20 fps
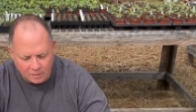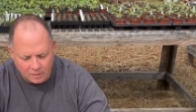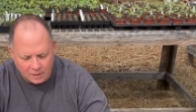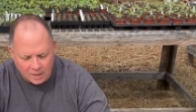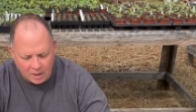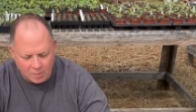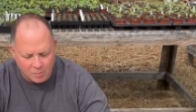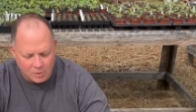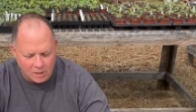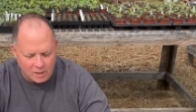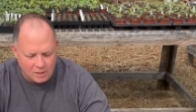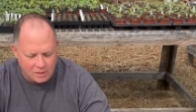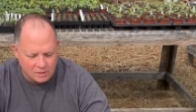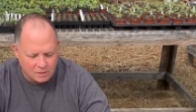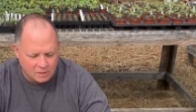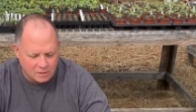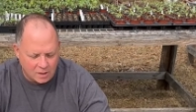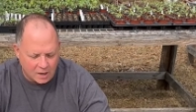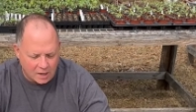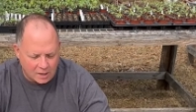That
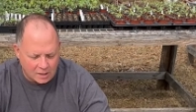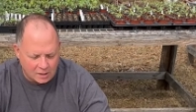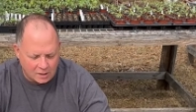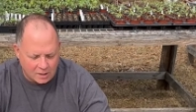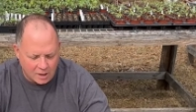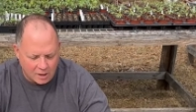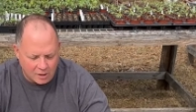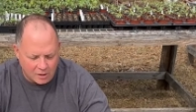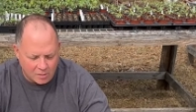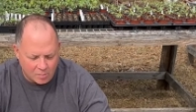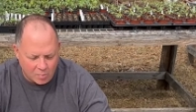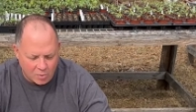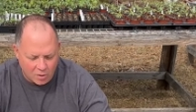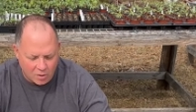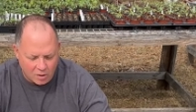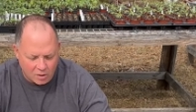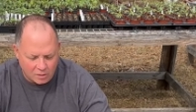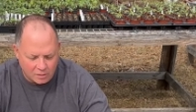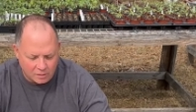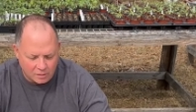means I could cut it
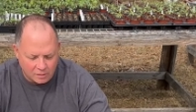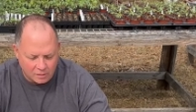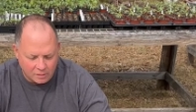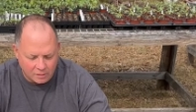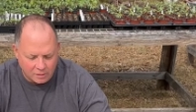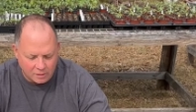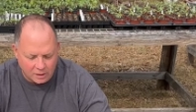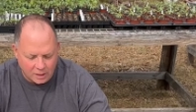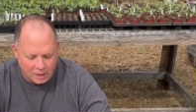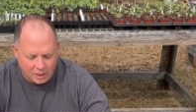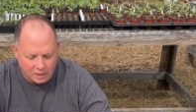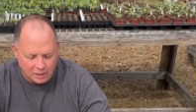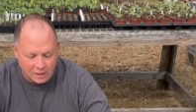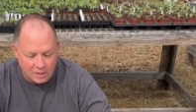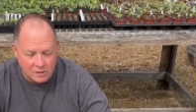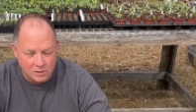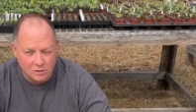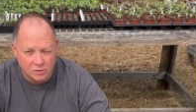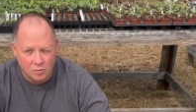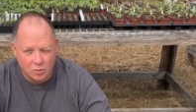apart at
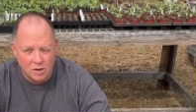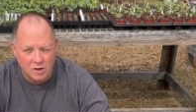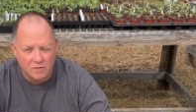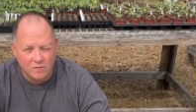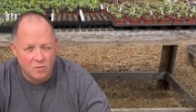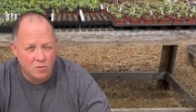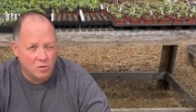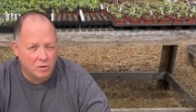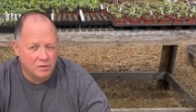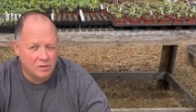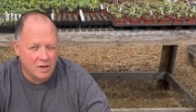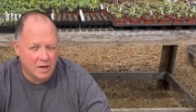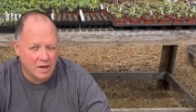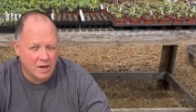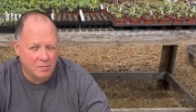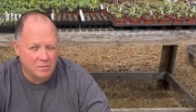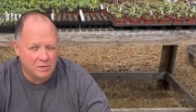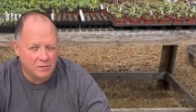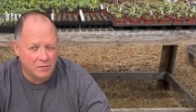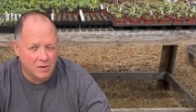least 3 or 4
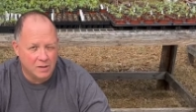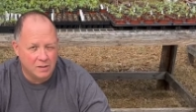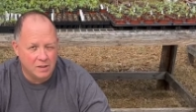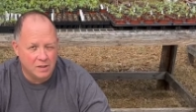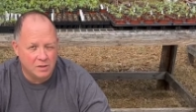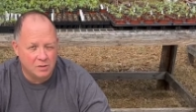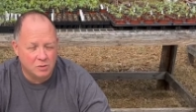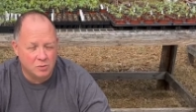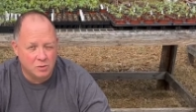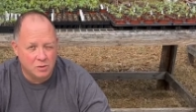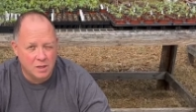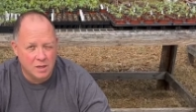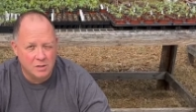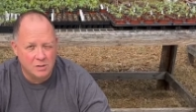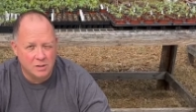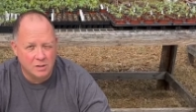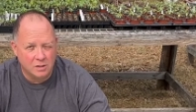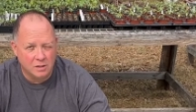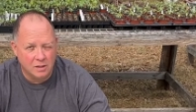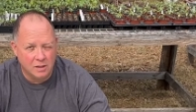times if I did it
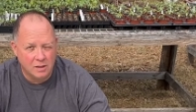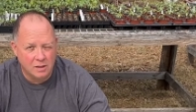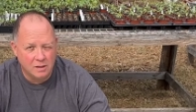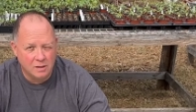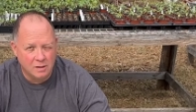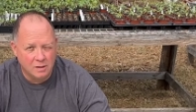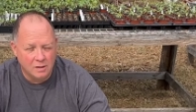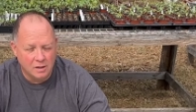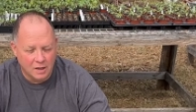strategically,